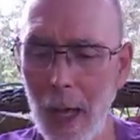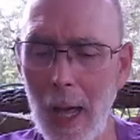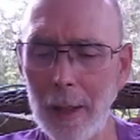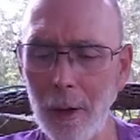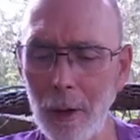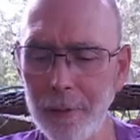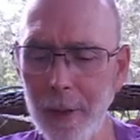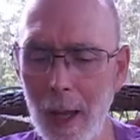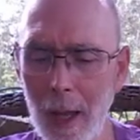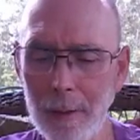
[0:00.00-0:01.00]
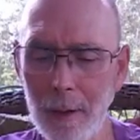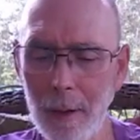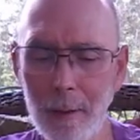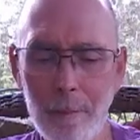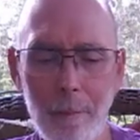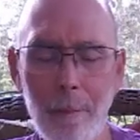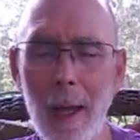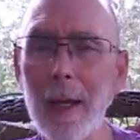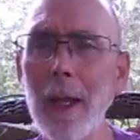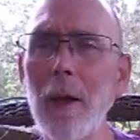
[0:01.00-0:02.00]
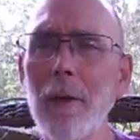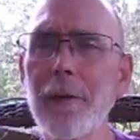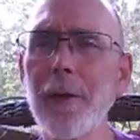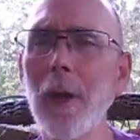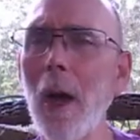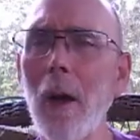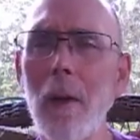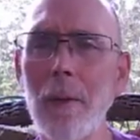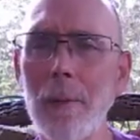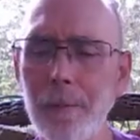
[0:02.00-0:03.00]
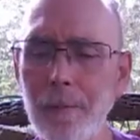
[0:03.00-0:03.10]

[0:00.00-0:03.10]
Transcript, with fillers: I learned that many years ago